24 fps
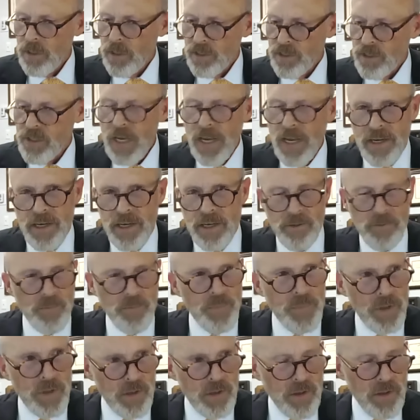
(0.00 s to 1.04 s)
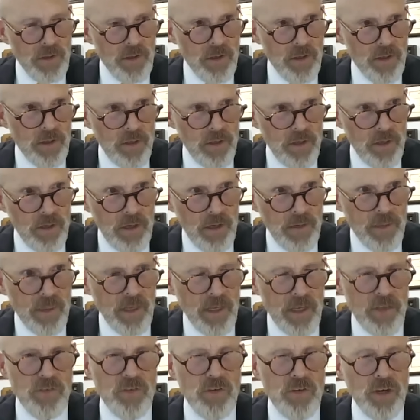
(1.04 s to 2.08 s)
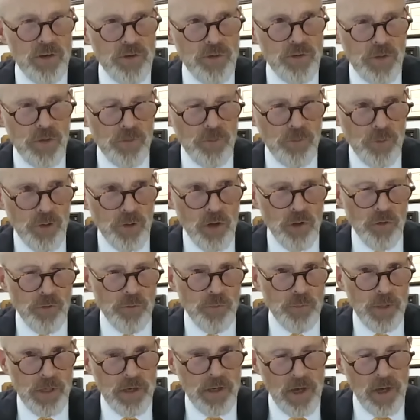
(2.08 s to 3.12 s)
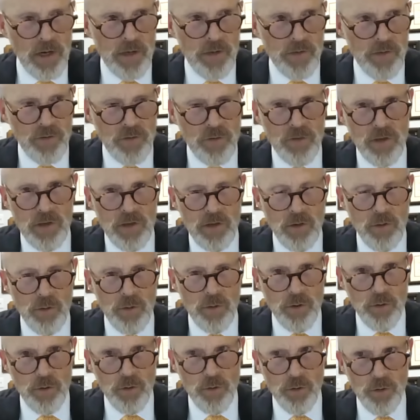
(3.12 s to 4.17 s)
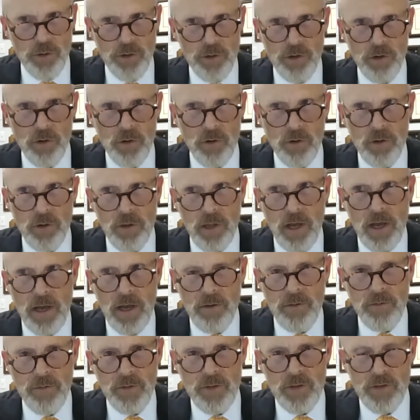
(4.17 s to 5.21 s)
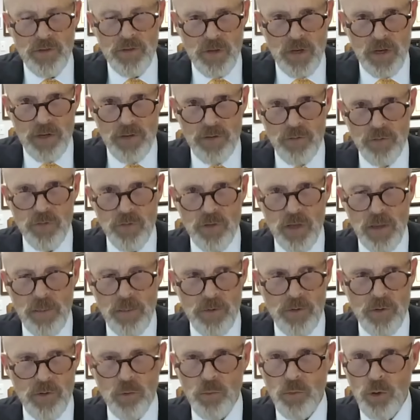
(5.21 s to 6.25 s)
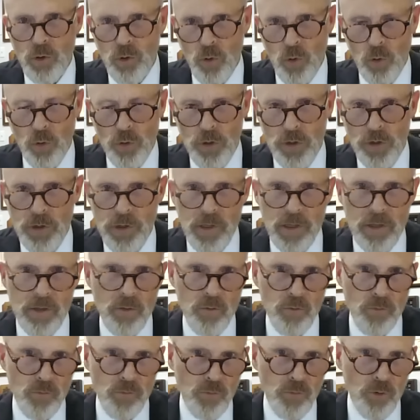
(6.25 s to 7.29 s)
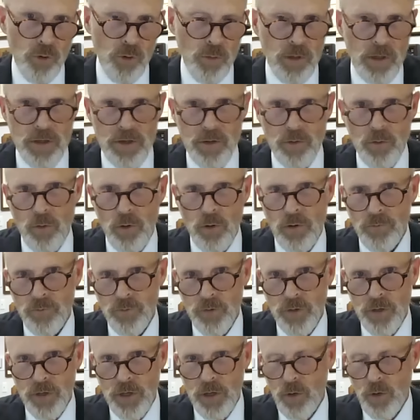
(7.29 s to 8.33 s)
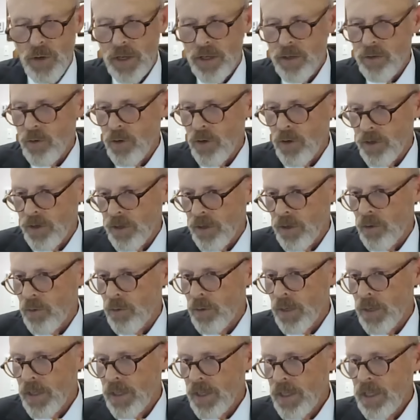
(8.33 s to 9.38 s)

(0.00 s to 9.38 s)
And second, I think it's an interesting footnote because, as I noted earlier, a lot of these kinds of statements are recorded either verbally or on video and audio.